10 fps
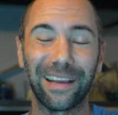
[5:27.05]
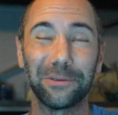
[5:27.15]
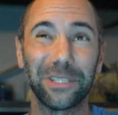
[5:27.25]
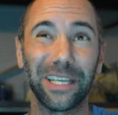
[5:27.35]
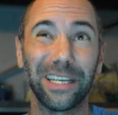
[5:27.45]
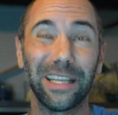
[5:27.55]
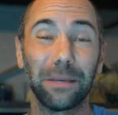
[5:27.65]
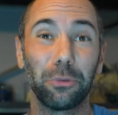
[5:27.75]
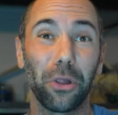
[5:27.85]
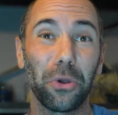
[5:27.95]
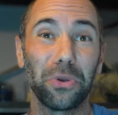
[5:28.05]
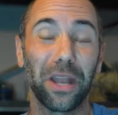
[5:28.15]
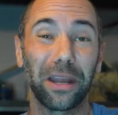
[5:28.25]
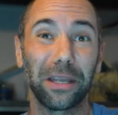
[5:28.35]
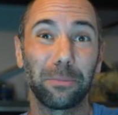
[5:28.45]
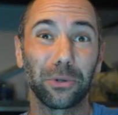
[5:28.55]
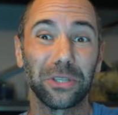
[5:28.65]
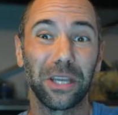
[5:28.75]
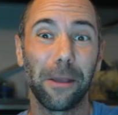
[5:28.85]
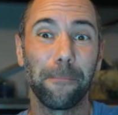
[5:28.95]
I would say anything below
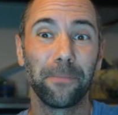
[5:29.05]
90%,